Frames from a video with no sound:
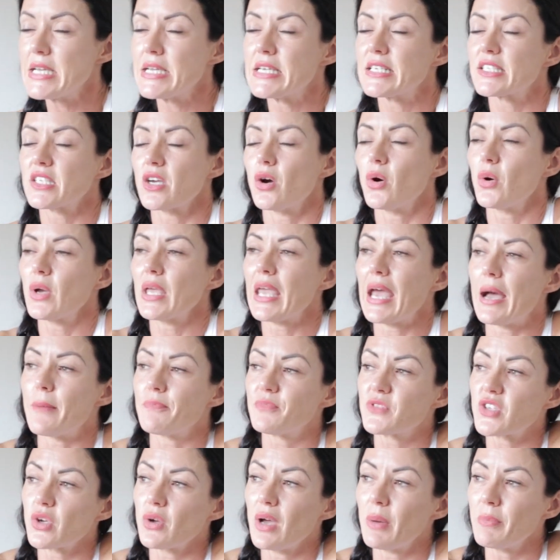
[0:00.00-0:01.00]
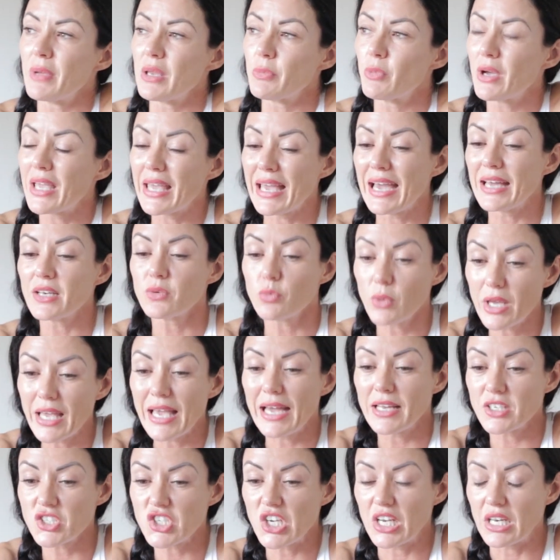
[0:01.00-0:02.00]
So yeah, we
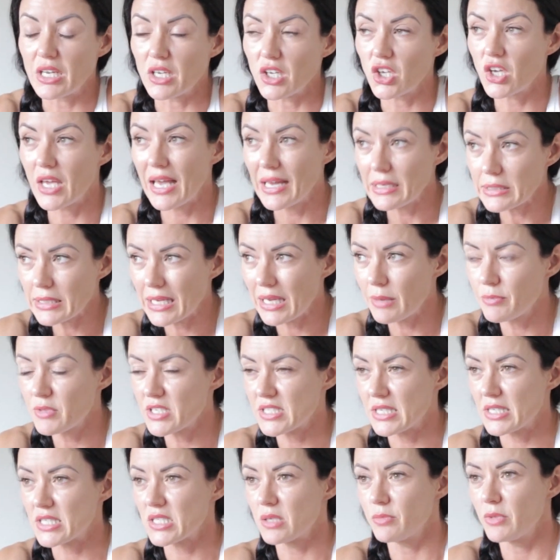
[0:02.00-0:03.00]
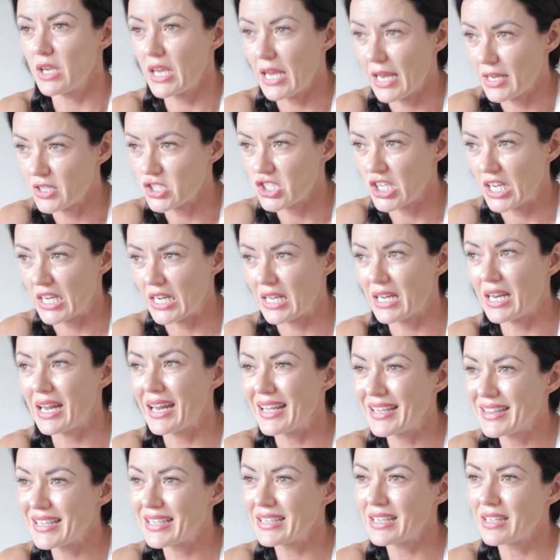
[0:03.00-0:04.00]
can't cheat it. You can't game the system, you can't cheat it. And
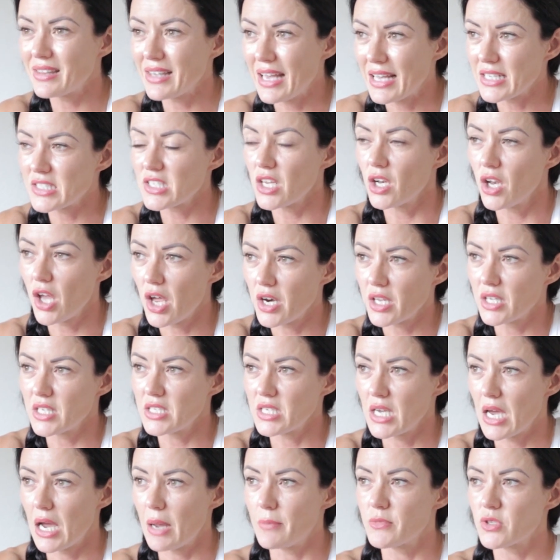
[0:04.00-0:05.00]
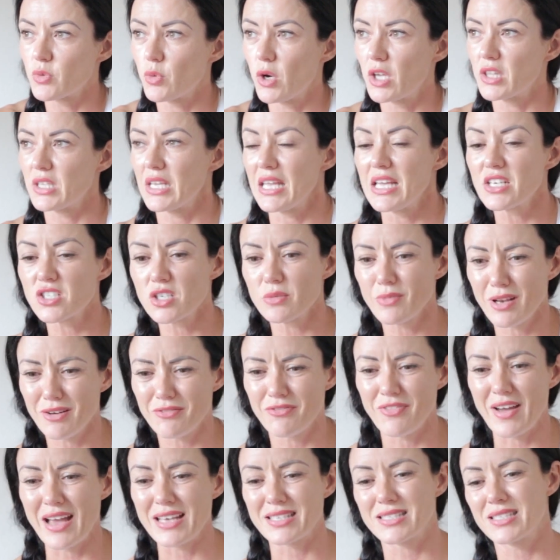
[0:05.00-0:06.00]
I think that that's a lot of the times what the intermittent
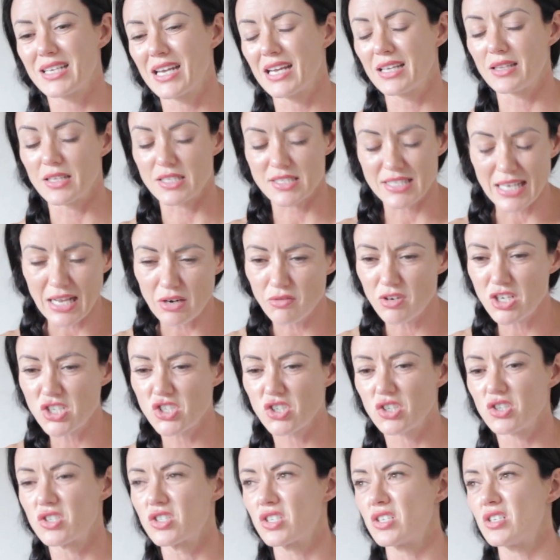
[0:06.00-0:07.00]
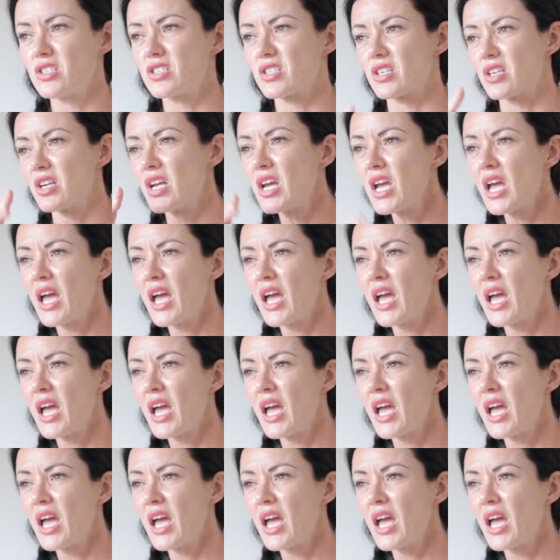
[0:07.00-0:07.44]
fasting and the celery juices and,